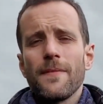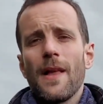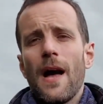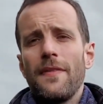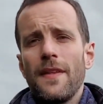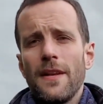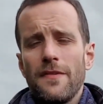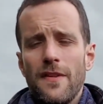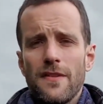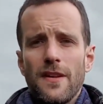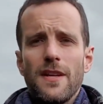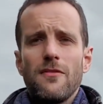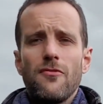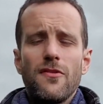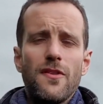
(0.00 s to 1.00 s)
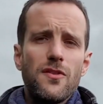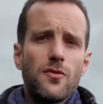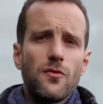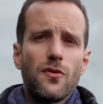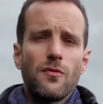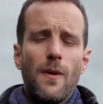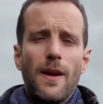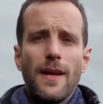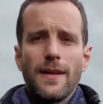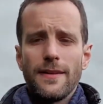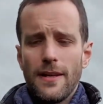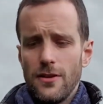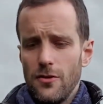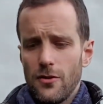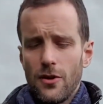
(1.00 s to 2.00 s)
And then if there's any residual swelling,
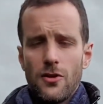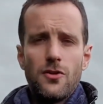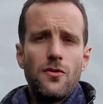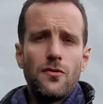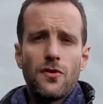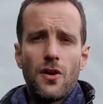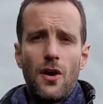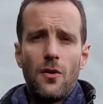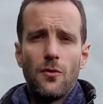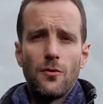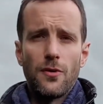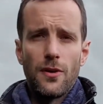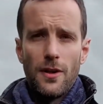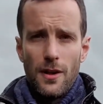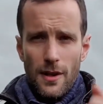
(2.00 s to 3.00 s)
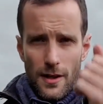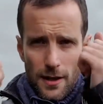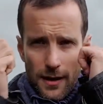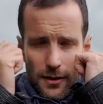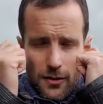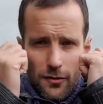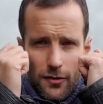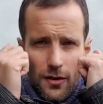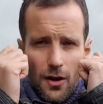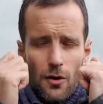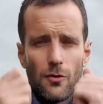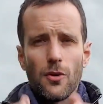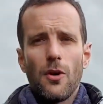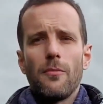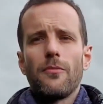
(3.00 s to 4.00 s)
then you can use a
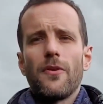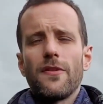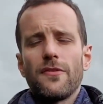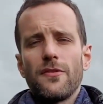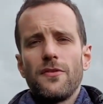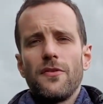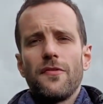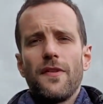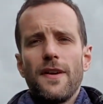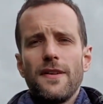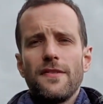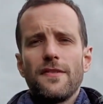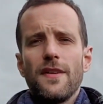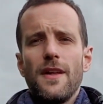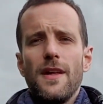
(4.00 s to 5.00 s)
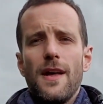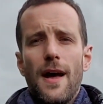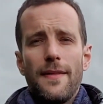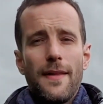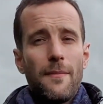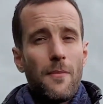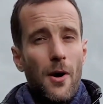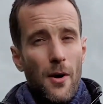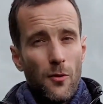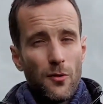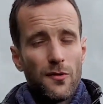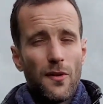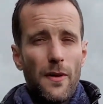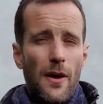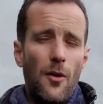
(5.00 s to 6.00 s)
cold compress on your face, and that might
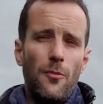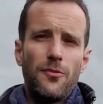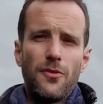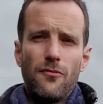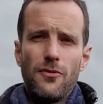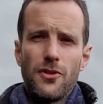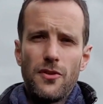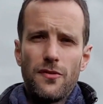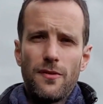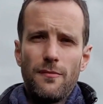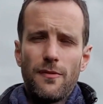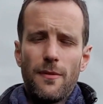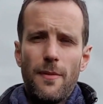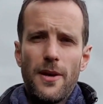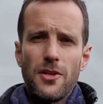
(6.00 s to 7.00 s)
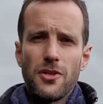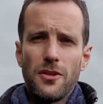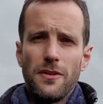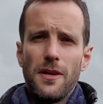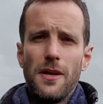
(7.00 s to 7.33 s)
also help to reduce inflammation.